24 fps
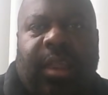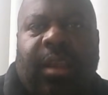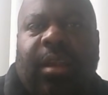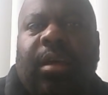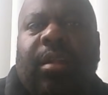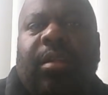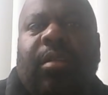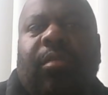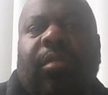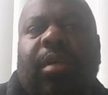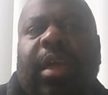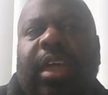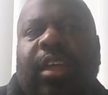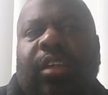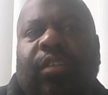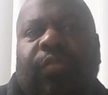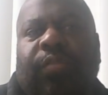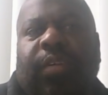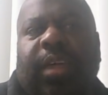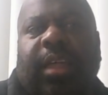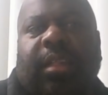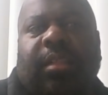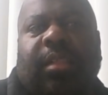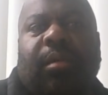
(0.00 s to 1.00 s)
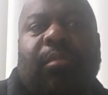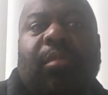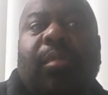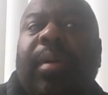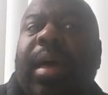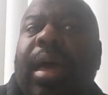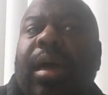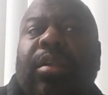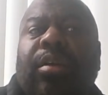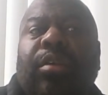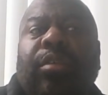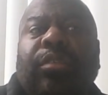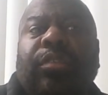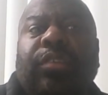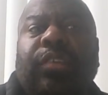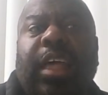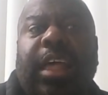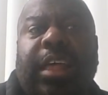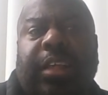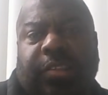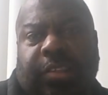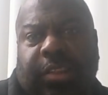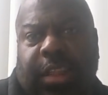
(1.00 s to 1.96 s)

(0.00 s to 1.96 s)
underage victim about her sex